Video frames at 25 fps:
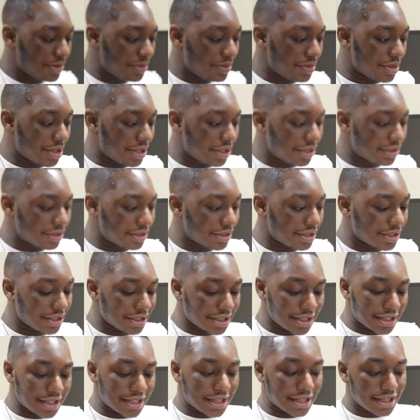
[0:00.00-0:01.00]
But
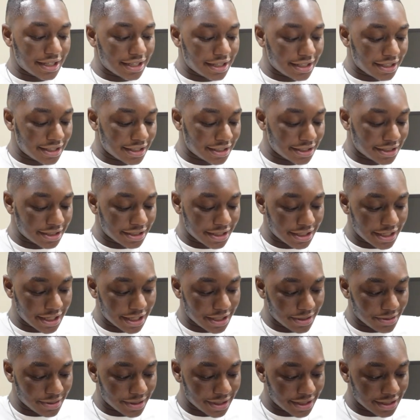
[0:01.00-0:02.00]
uh,
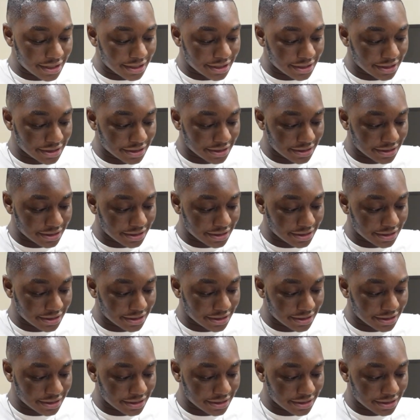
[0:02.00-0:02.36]
anyway,